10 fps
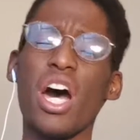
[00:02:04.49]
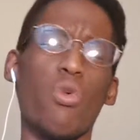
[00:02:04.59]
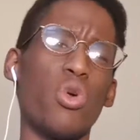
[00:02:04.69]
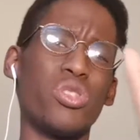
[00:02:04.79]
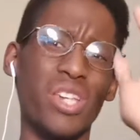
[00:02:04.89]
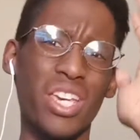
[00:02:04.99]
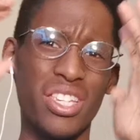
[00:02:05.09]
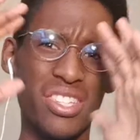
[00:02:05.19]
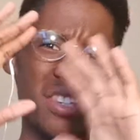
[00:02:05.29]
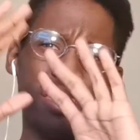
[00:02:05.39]
I won't say
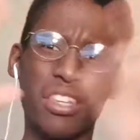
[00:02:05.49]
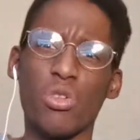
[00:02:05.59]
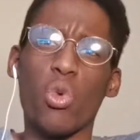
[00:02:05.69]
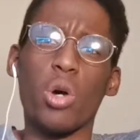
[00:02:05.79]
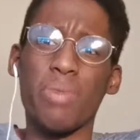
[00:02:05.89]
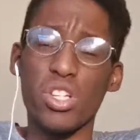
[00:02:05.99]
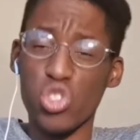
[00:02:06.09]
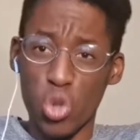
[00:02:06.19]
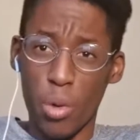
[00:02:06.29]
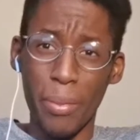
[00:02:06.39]
he's hit the world by
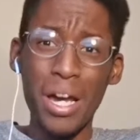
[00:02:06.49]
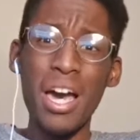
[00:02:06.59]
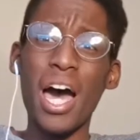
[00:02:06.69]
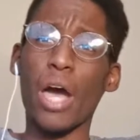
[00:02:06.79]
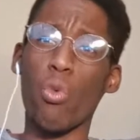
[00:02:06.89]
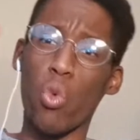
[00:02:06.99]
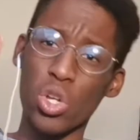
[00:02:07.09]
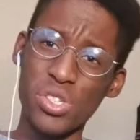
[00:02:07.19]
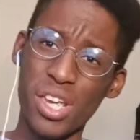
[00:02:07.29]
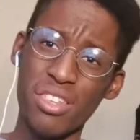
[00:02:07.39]
storm. I
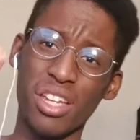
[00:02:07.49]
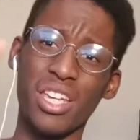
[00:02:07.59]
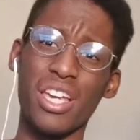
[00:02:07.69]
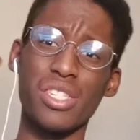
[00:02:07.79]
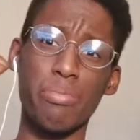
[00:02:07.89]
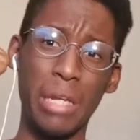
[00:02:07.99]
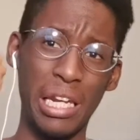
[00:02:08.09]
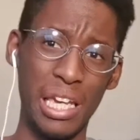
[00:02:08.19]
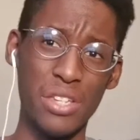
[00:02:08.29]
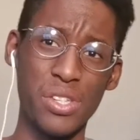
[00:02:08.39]
will say that he hasn't
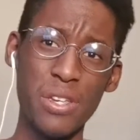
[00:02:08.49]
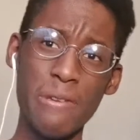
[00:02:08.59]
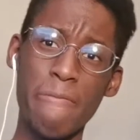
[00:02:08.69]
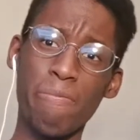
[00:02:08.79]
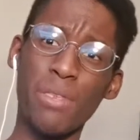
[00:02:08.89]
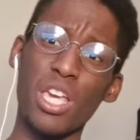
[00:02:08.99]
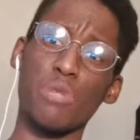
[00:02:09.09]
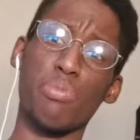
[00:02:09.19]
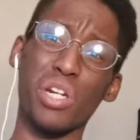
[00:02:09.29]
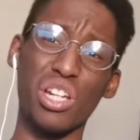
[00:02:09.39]
been lazy.
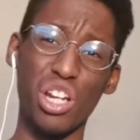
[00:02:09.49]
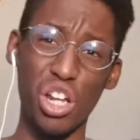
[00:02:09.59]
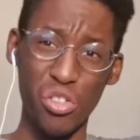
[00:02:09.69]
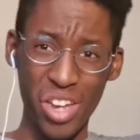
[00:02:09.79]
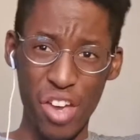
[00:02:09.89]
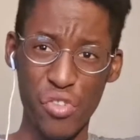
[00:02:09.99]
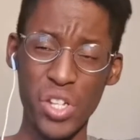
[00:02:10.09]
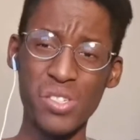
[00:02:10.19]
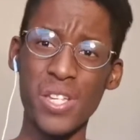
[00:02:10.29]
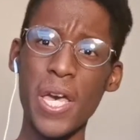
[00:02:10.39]
He's put in a lot of
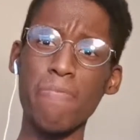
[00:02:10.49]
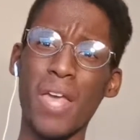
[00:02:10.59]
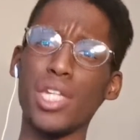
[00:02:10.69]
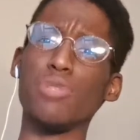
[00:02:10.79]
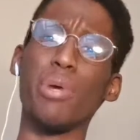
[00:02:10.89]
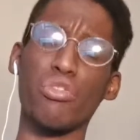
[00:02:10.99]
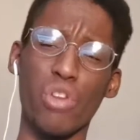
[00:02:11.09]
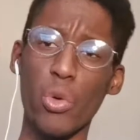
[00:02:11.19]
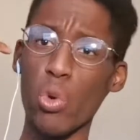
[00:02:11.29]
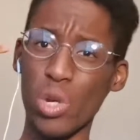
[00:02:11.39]
effort and he's been
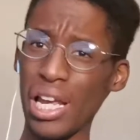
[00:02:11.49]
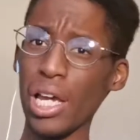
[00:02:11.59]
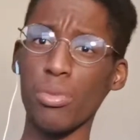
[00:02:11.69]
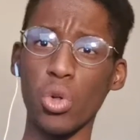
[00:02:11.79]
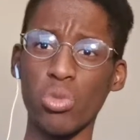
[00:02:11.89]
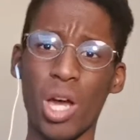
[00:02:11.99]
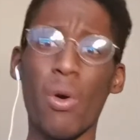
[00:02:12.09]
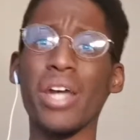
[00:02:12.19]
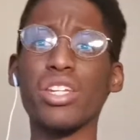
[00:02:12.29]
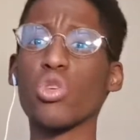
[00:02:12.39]
very reliable.
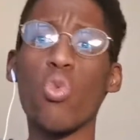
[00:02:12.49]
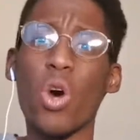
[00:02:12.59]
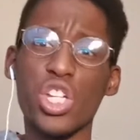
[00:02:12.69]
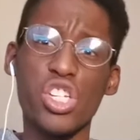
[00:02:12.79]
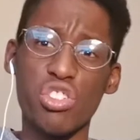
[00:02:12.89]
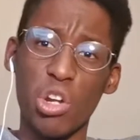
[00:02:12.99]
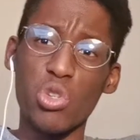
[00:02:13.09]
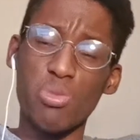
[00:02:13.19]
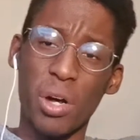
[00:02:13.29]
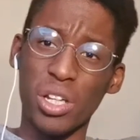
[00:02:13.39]
Now, I didn't watch his
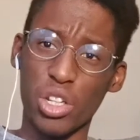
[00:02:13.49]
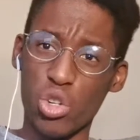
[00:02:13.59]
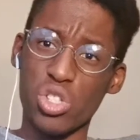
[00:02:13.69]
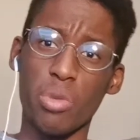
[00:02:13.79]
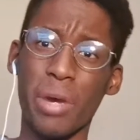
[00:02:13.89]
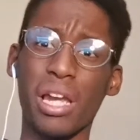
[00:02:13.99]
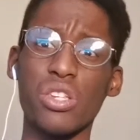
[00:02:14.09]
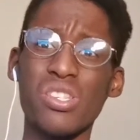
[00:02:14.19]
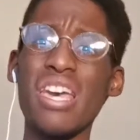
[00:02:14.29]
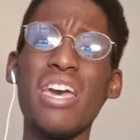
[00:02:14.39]
loan spell at Crystal
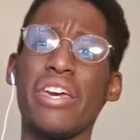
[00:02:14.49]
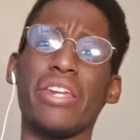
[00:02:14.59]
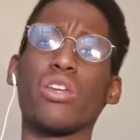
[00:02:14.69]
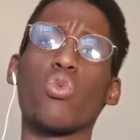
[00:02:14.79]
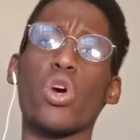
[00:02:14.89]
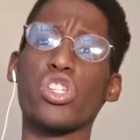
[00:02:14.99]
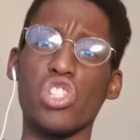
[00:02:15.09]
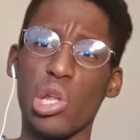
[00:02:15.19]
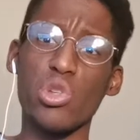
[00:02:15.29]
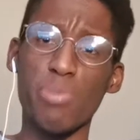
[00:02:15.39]
Palace and I didn't watch
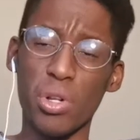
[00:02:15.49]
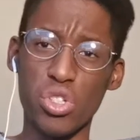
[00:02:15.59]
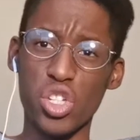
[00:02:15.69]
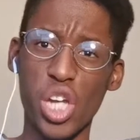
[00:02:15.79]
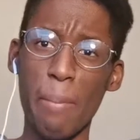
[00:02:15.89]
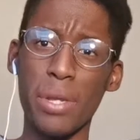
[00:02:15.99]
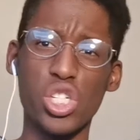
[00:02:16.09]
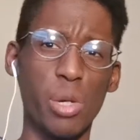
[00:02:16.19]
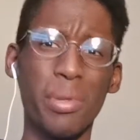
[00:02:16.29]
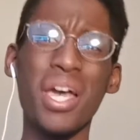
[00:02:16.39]
his loan spell to the
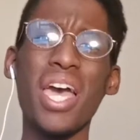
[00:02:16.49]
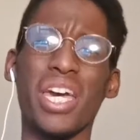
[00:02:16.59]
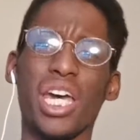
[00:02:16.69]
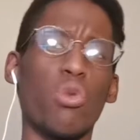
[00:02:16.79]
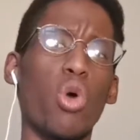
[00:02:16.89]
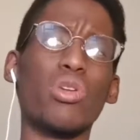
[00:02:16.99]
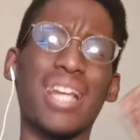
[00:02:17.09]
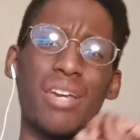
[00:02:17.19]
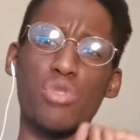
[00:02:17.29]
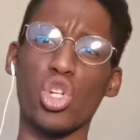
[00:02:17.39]
Championship. And I won't
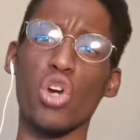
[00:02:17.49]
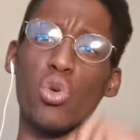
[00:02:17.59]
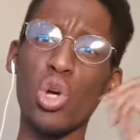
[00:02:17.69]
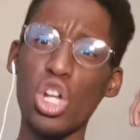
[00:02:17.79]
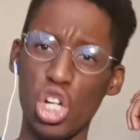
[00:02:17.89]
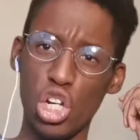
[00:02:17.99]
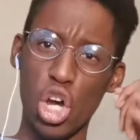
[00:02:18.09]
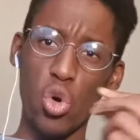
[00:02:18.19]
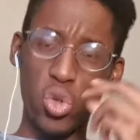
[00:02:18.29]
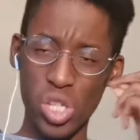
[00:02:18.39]
claim to know
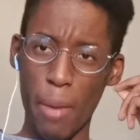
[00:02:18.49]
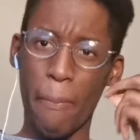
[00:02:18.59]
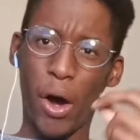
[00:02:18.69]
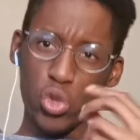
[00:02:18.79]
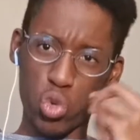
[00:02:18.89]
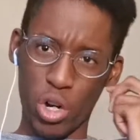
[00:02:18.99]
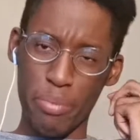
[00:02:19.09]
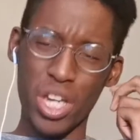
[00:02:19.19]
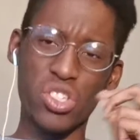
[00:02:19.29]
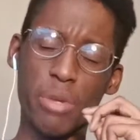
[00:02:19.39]
loads about what
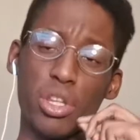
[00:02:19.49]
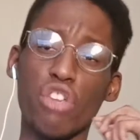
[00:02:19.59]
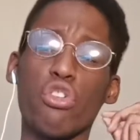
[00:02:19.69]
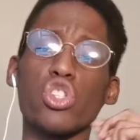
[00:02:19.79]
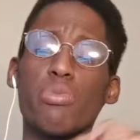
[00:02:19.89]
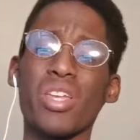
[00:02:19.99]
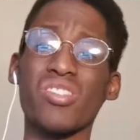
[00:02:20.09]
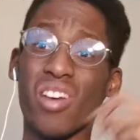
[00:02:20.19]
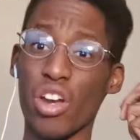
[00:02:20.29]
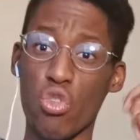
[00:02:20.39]
makes Timothy
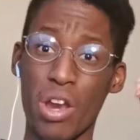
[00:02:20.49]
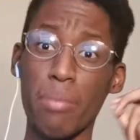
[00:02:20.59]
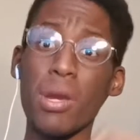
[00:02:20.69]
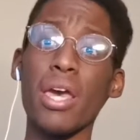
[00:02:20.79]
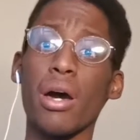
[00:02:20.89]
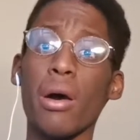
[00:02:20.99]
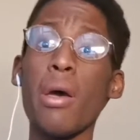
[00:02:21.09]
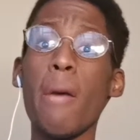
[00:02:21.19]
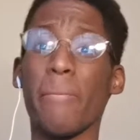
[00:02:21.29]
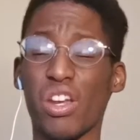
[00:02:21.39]
Fosu-Mensah a great player.
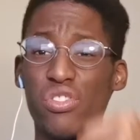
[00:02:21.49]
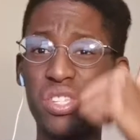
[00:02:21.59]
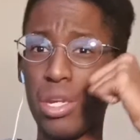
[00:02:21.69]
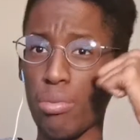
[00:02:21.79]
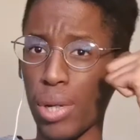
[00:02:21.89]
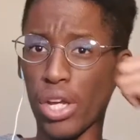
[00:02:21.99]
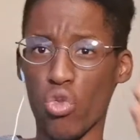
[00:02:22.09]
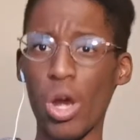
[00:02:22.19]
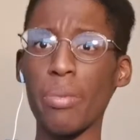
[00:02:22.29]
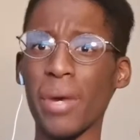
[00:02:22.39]
But I've seen him play
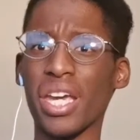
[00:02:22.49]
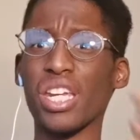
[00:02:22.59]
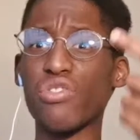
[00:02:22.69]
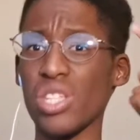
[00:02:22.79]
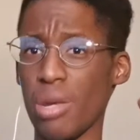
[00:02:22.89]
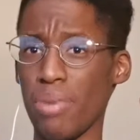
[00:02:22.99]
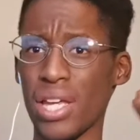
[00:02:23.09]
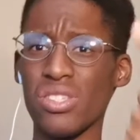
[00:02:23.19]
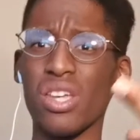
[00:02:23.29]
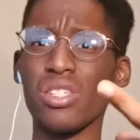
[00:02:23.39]
at right back and I've seen him play
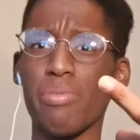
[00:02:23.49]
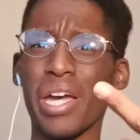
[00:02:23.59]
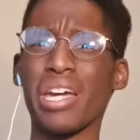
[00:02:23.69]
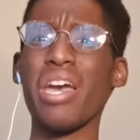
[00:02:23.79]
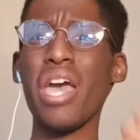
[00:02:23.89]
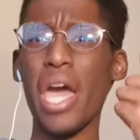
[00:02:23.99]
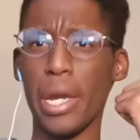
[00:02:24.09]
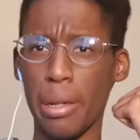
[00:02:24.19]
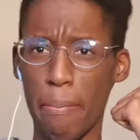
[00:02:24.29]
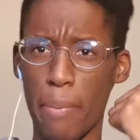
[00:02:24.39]
at centre back.
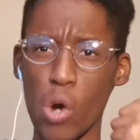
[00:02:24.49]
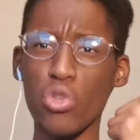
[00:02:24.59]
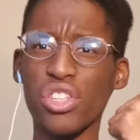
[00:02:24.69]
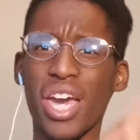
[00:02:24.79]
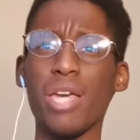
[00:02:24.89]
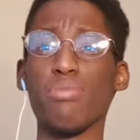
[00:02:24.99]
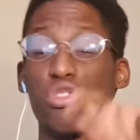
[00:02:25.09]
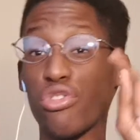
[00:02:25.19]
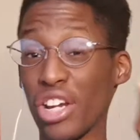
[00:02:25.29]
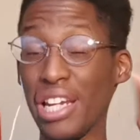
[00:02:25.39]
And in both
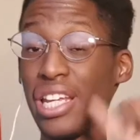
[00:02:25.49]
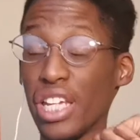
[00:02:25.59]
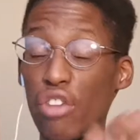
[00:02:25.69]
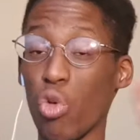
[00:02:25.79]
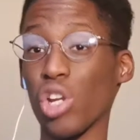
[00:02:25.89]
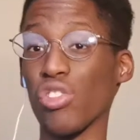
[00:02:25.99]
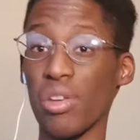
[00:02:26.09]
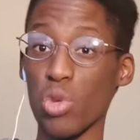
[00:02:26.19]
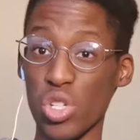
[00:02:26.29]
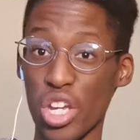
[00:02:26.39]
games, funnily enough, one of
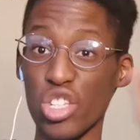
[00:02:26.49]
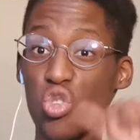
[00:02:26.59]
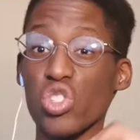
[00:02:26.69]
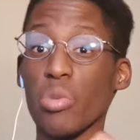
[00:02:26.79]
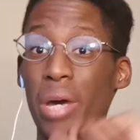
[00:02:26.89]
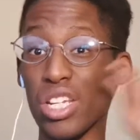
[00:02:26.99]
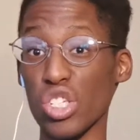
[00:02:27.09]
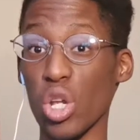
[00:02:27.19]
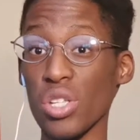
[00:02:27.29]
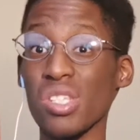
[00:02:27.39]
them was against Crystal
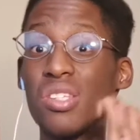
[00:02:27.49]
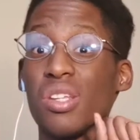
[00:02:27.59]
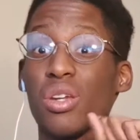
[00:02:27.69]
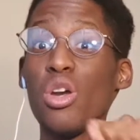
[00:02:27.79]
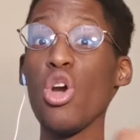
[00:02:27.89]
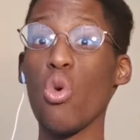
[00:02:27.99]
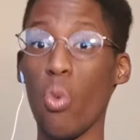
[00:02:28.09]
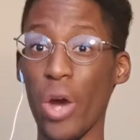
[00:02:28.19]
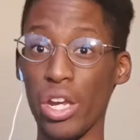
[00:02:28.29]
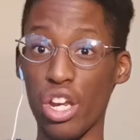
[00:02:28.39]
Palace last season
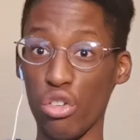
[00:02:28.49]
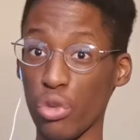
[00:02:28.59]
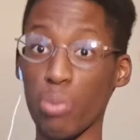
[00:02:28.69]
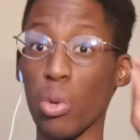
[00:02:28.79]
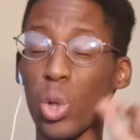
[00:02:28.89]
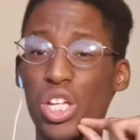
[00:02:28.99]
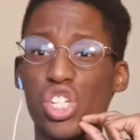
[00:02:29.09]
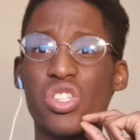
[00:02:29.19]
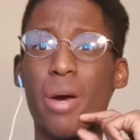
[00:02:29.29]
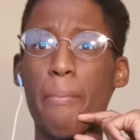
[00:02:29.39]
when football had
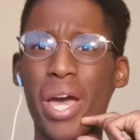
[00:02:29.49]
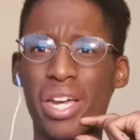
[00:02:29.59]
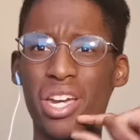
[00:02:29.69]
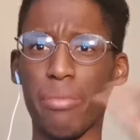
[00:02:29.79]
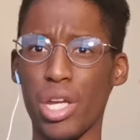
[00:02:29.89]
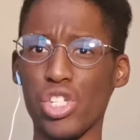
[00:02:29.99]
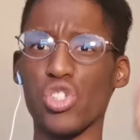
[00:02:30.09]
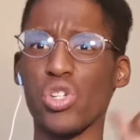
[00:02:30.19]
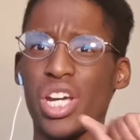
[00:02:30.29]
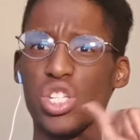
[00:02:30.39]
just come back and
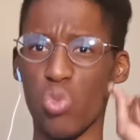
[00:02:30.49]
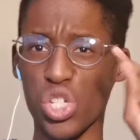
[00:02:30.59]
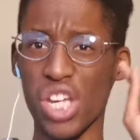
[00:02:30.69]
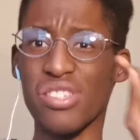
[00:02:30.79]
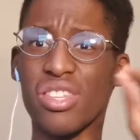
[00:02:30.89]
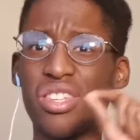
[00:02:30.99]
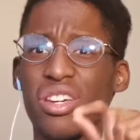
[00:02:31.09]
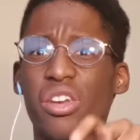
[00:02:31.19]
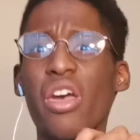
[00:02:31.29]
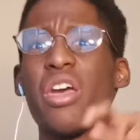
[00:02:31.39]
Manchester United were chasing
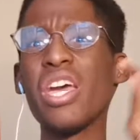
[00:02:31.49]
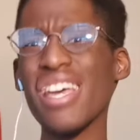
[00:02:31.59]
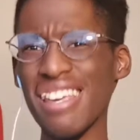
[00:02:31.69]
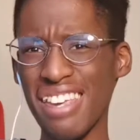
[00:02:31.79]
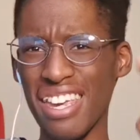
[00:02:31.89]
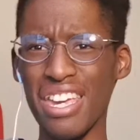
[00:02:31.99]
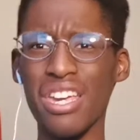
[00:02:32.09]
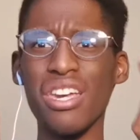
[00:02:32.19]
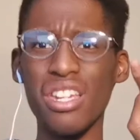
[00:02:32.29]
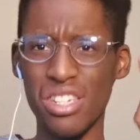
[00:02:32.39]
third.
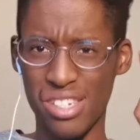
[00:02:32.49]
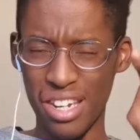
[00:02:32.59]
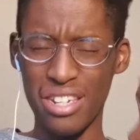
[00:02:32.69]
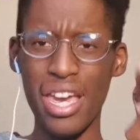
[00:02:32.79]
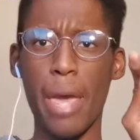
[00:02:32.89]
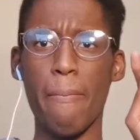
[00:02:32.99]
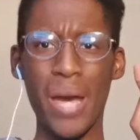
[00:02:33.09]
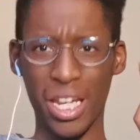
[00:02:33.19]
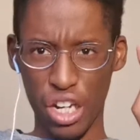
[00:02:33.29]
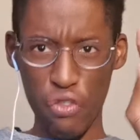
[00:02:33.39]
He did a
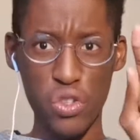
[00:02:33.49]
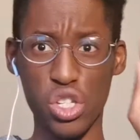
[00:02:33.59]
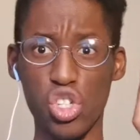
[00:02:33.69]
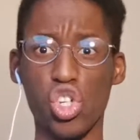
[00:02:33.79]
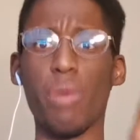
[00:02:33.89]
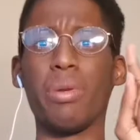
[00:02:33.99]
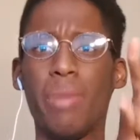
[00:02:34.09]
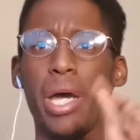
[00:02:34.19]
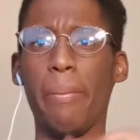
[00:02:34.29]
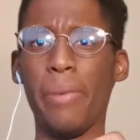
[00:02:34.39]
magnificent job in
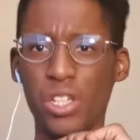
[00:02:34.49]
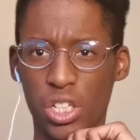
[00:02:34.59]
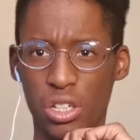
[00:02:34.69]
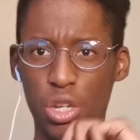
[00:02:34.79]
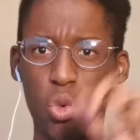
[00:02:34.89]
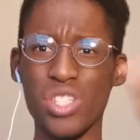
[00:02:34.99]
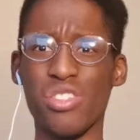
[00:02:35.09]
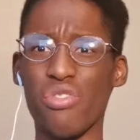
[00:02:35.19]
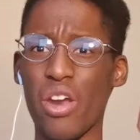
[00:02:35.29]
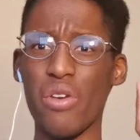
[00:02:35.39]
my opinion. He was
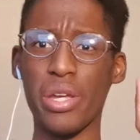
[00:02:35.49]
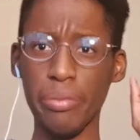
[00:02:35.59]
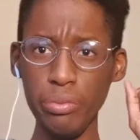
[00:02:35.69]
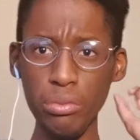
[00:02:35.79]
very